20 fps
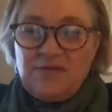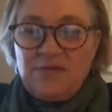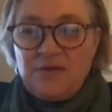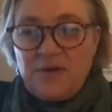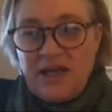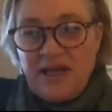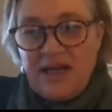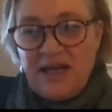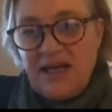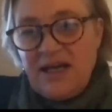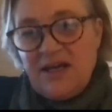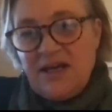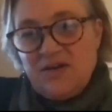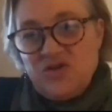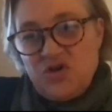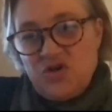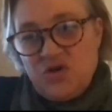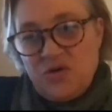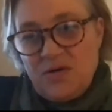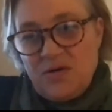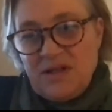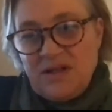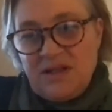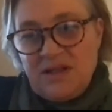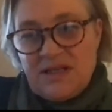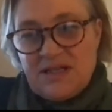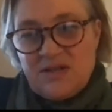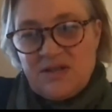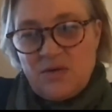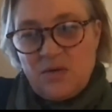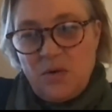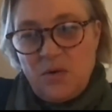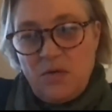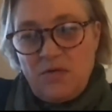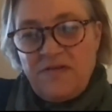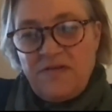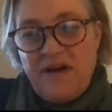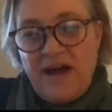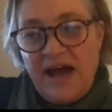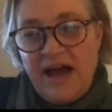for care during these
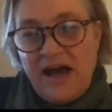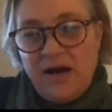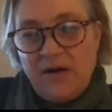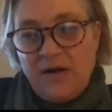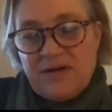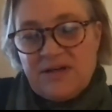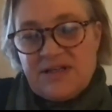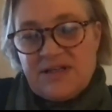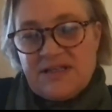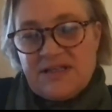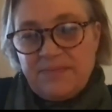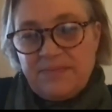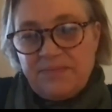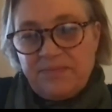off hours.